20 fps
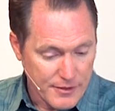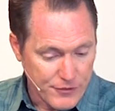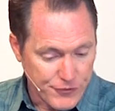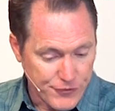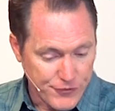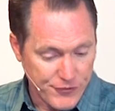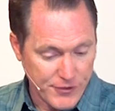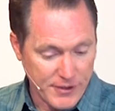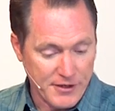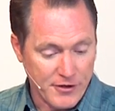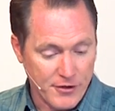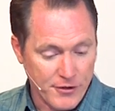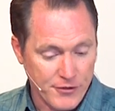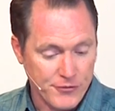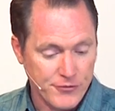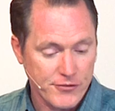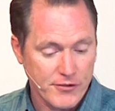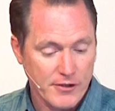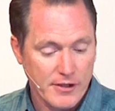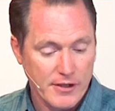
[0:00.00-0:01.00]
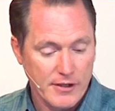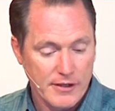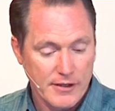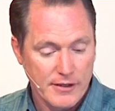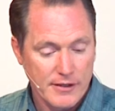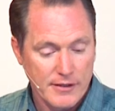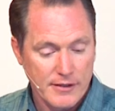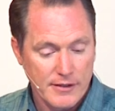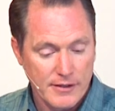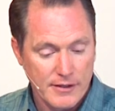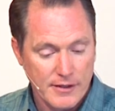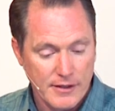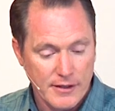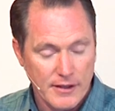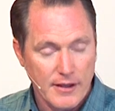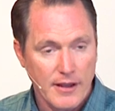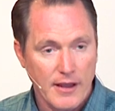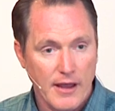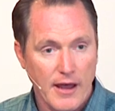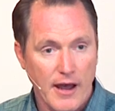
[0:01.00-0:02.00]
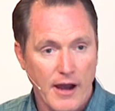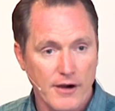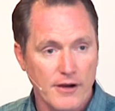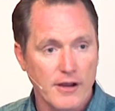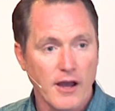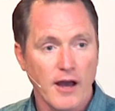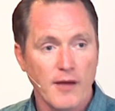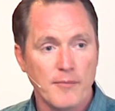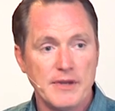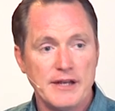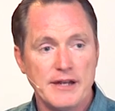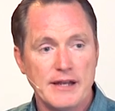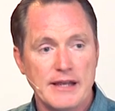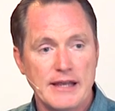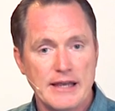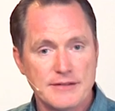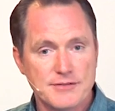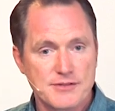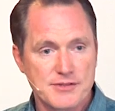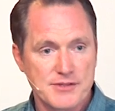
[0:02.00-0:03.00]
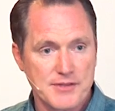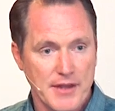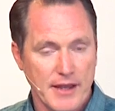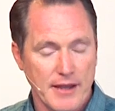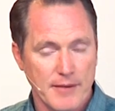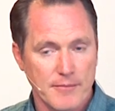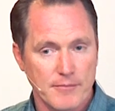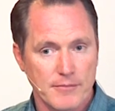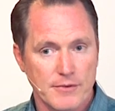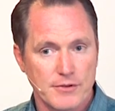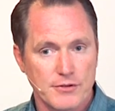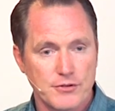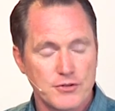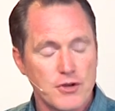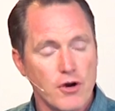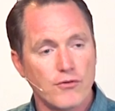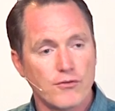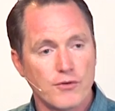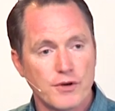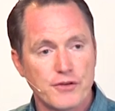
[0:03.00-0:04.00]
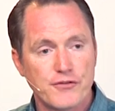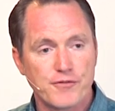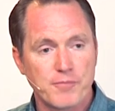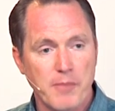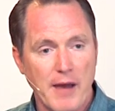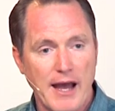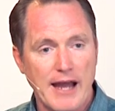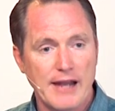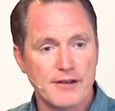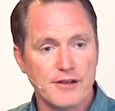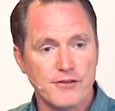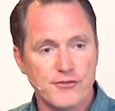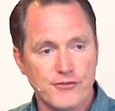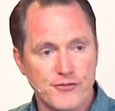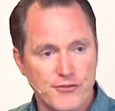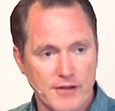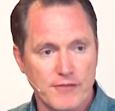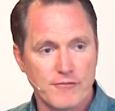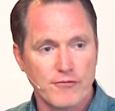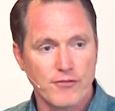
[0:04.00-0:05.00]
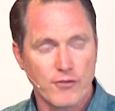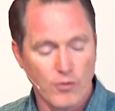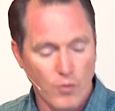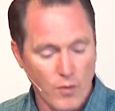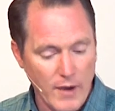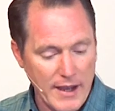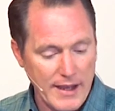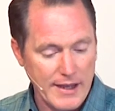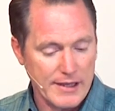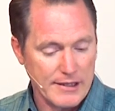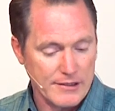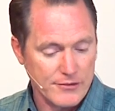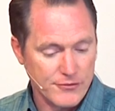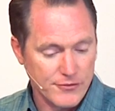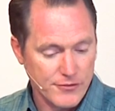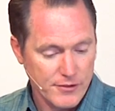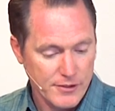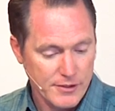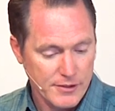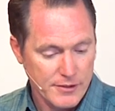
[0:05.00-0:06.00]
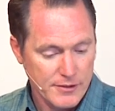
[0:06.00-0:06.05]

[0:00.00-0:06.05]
sinners are coming against them. Don't respond in sinful ways.